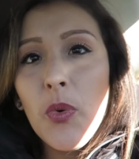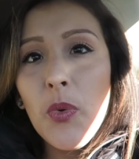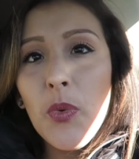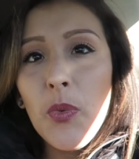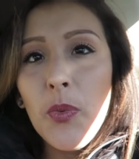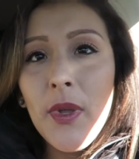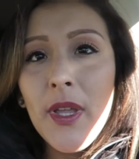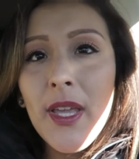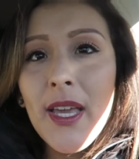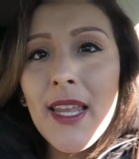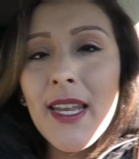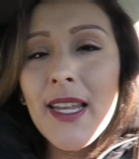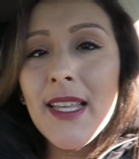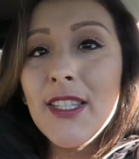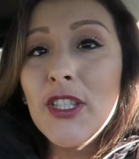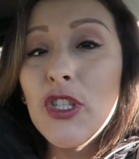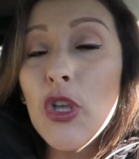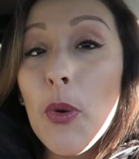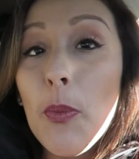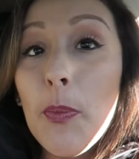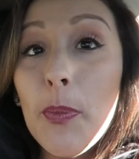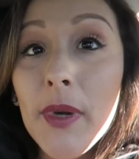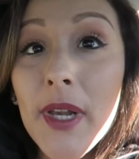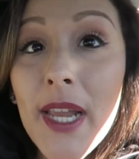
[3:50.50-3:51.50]
We got a
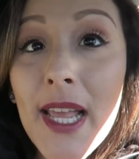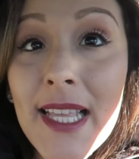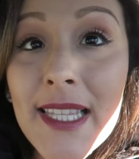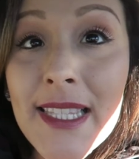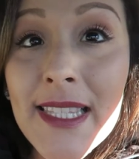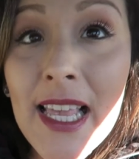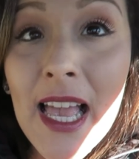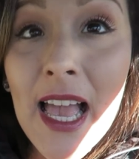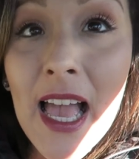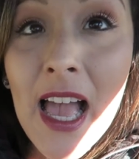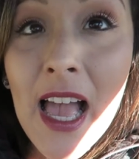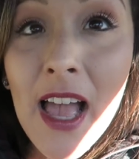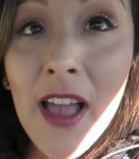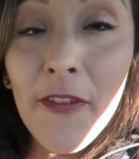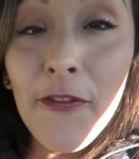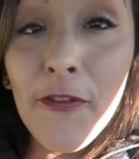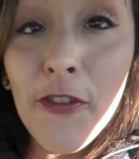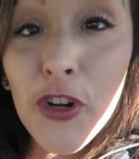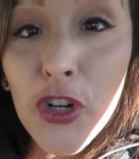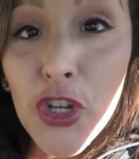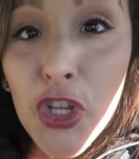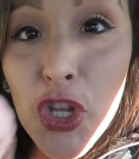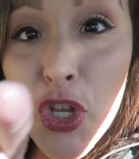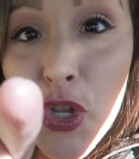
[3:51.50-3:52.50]
sorpresa
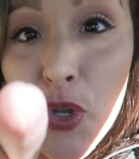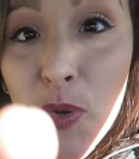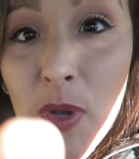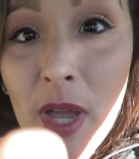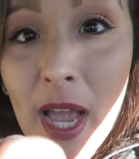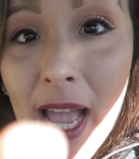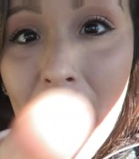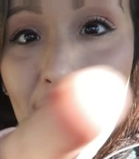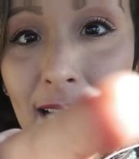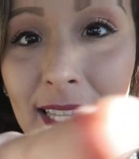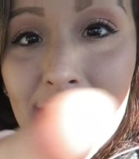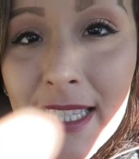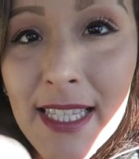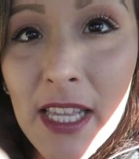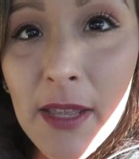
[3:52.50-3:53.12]
for you guys,